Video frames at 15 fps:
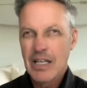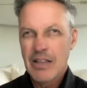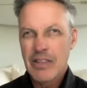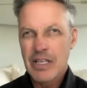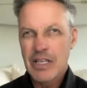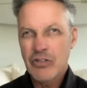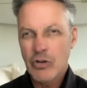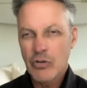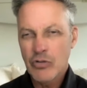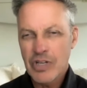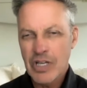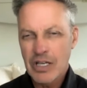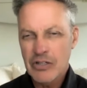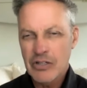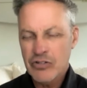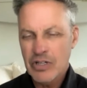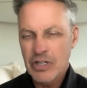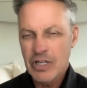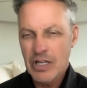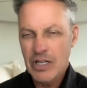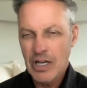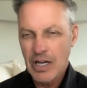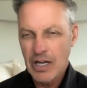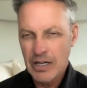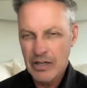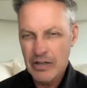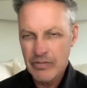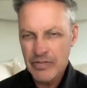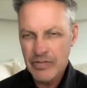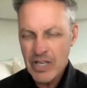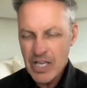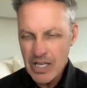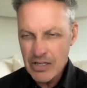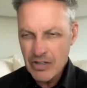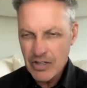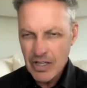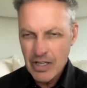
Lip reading: the association of heat